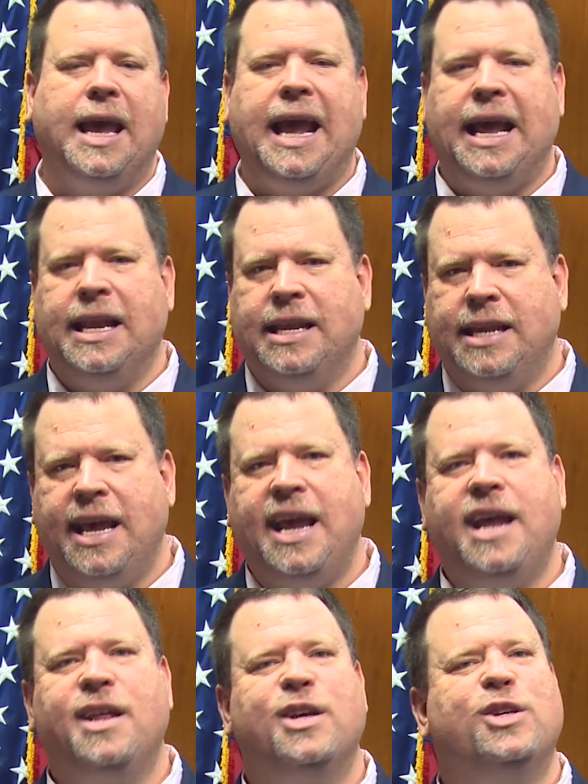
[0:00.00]

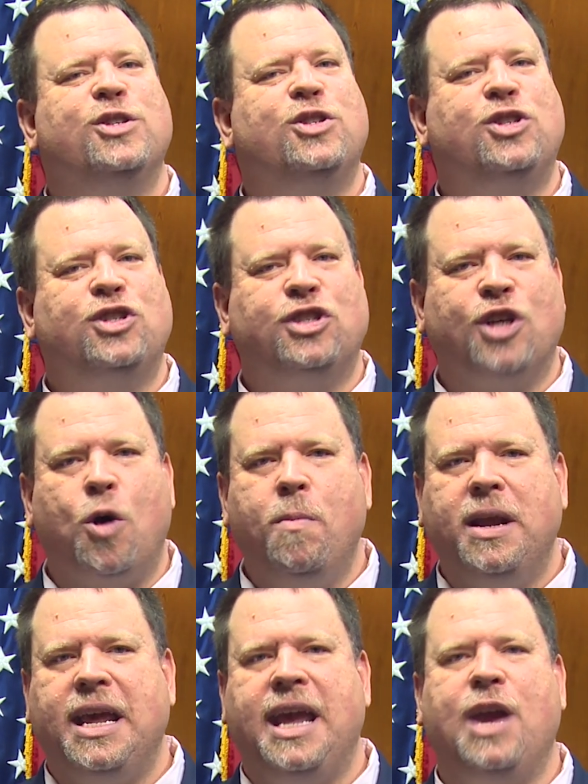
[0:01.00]
Indeed, so
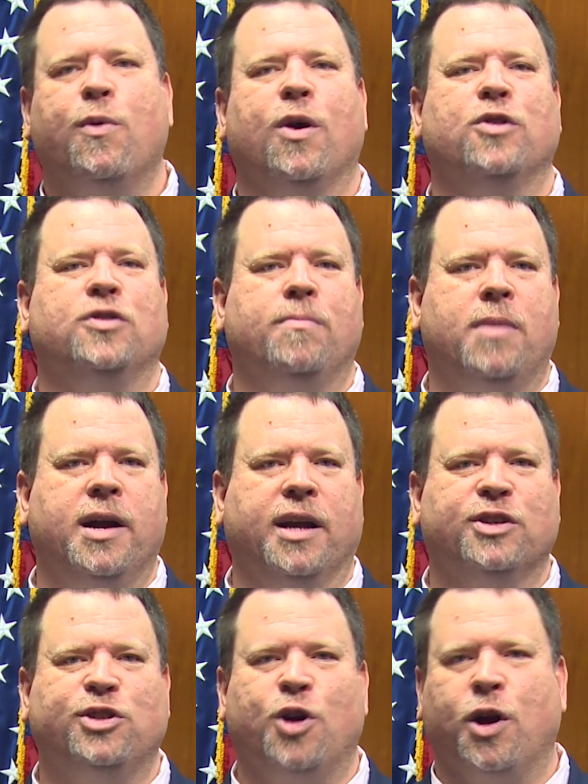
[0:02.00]
many heroes among
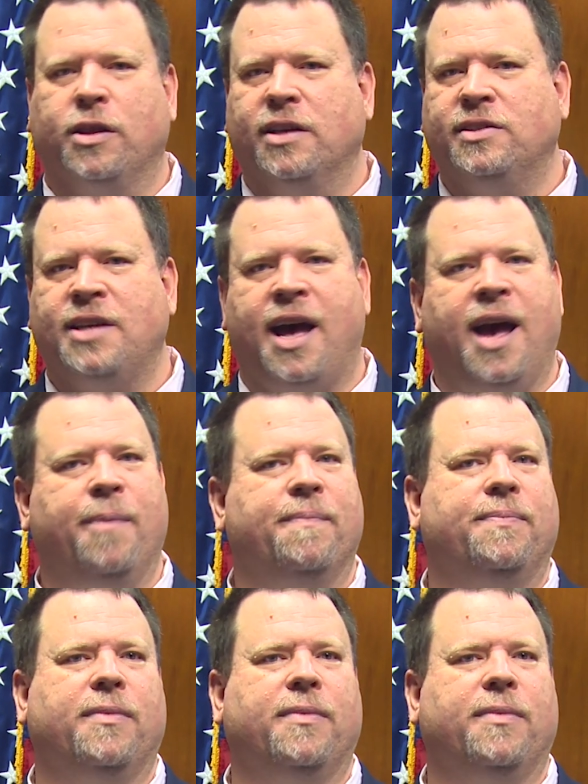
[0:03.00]
us during this time.